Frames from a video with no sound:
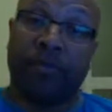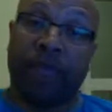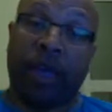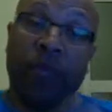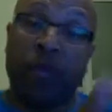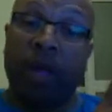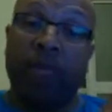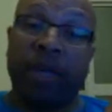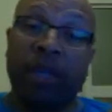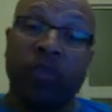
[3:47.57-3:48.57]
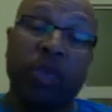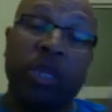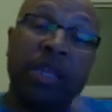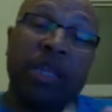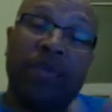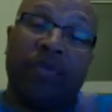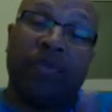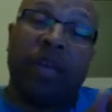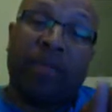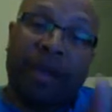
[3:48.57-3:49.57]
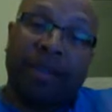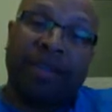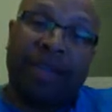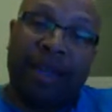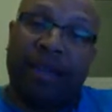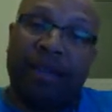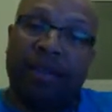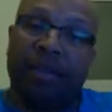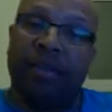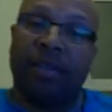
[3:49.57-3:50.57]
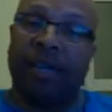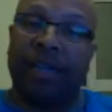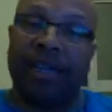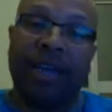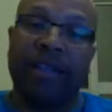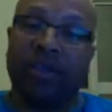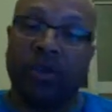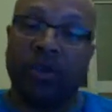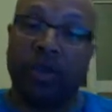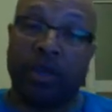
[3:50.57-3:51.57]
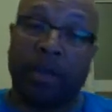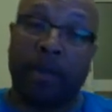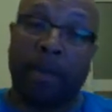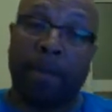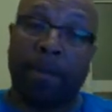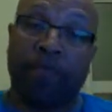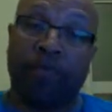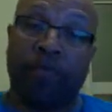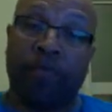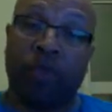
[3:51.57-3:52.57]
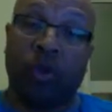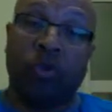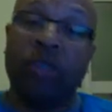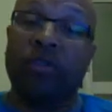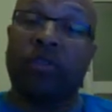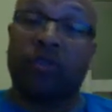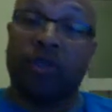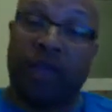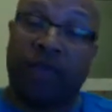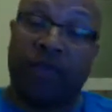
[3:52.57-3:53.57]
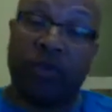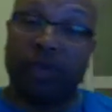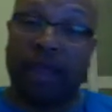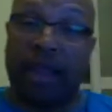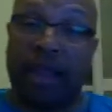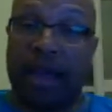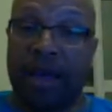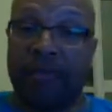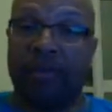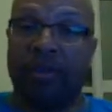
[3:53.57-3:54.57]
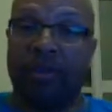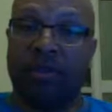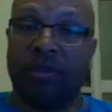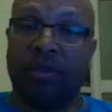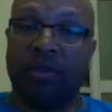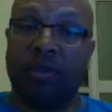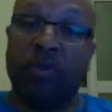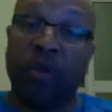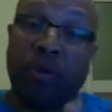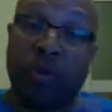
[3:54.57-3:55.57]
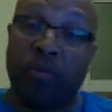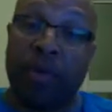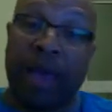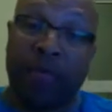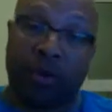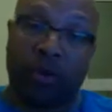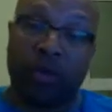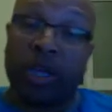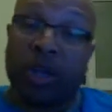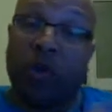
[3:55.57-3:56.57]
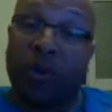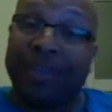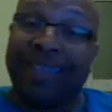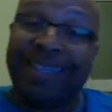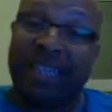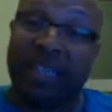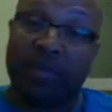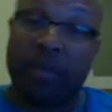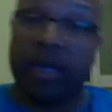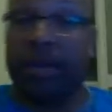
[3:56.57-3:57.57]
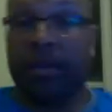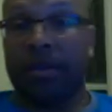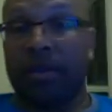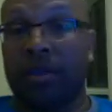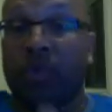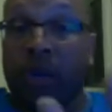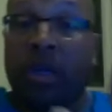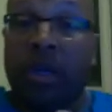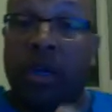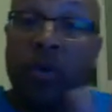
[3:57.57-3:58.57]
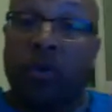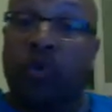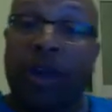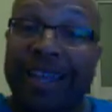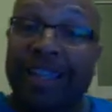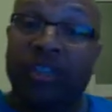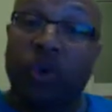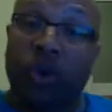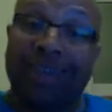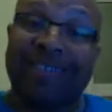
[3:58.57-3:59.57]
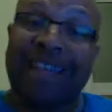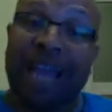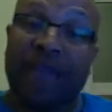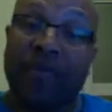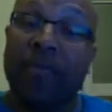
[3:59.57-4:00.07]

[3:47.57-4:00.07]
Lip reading: And because we live thinking about today and not eternity, Jesus is not first in our lives. We put him on the back burner. We can always get to him later because we're trying to enjoy this life and